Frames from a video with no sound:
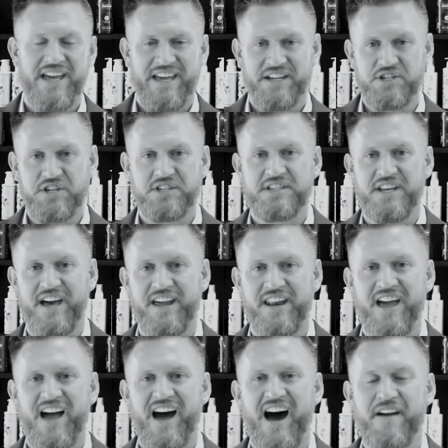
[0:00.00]
And she
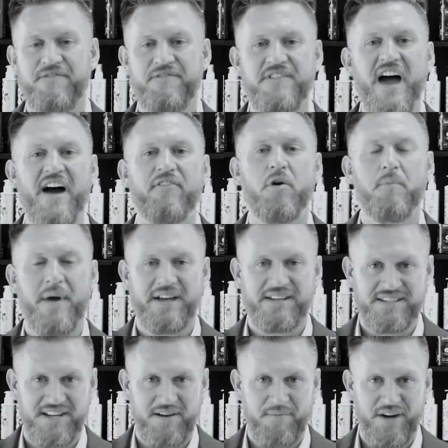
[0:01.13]
said, I've never met
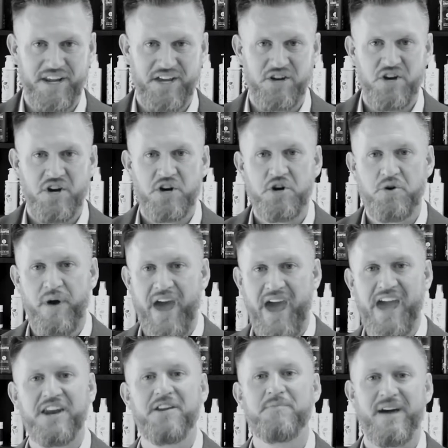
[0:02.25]
somebody who
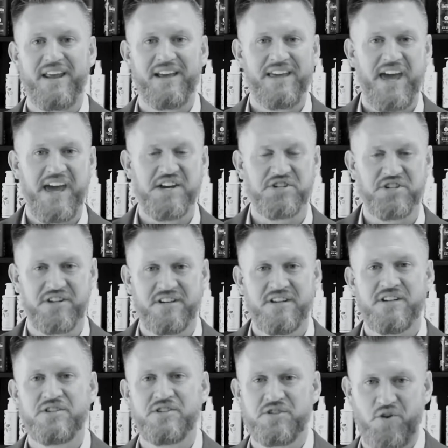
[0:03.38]
hated medication
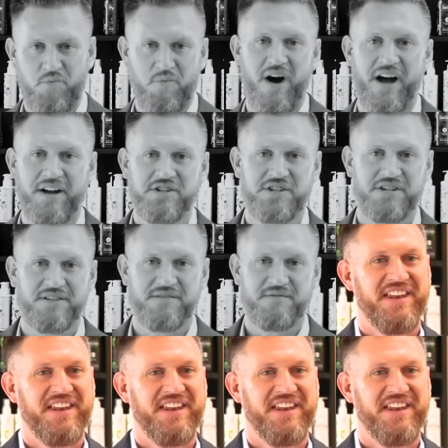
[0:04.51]
so much.